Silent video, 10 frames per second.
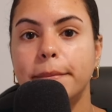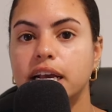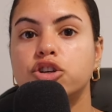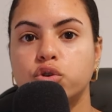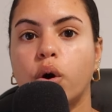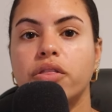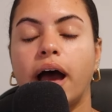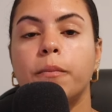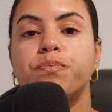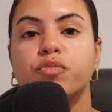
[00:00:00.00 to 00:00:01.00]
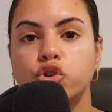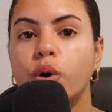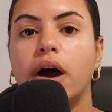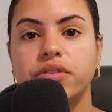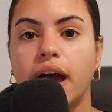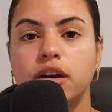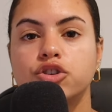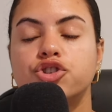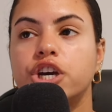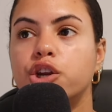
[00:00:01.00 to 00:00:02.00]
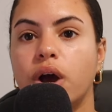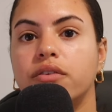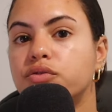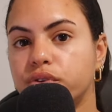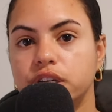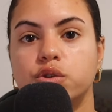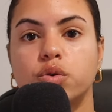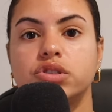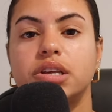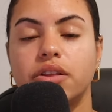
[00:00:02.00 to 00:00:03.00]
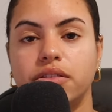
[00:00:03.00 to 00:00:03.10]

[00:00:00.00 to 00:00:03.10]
make sure that you have the energy and you have the resources and